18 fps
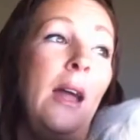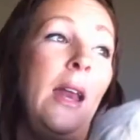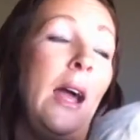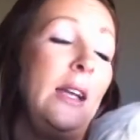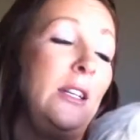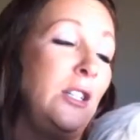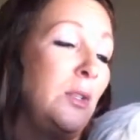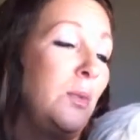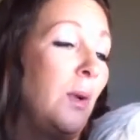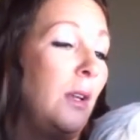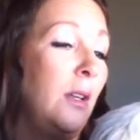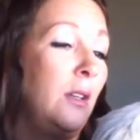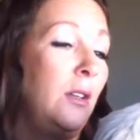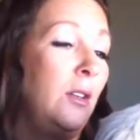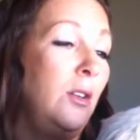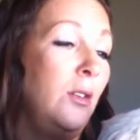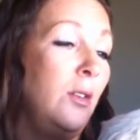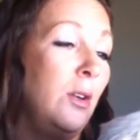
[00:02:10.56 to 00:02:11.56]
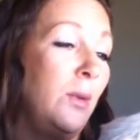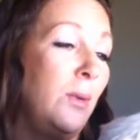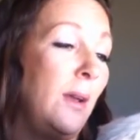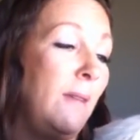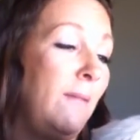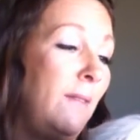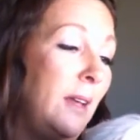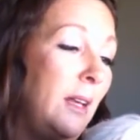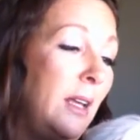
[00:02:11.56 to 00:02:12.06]
But I just wanted to do a
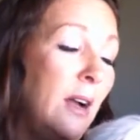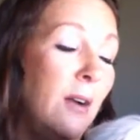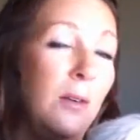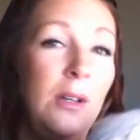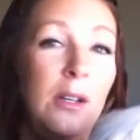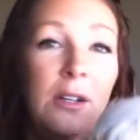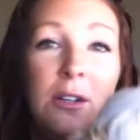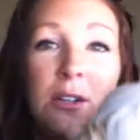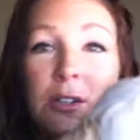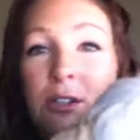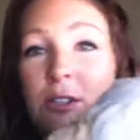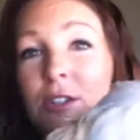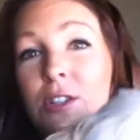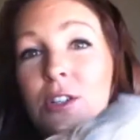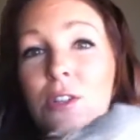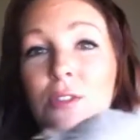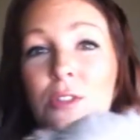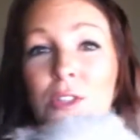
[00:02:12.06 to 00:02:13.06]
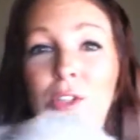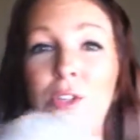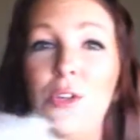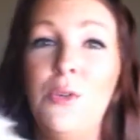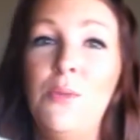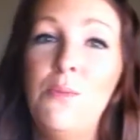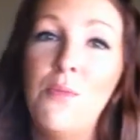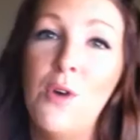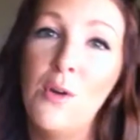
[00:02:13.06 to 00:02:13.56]
quick video and introduce you
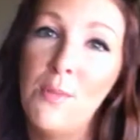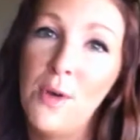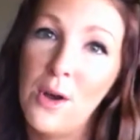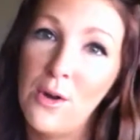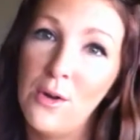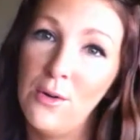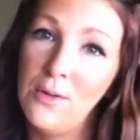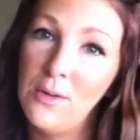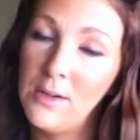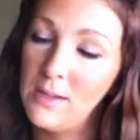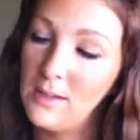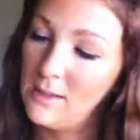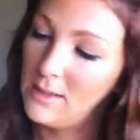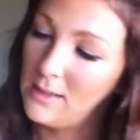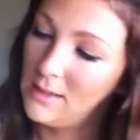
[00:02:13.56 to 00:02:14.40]
to Momo.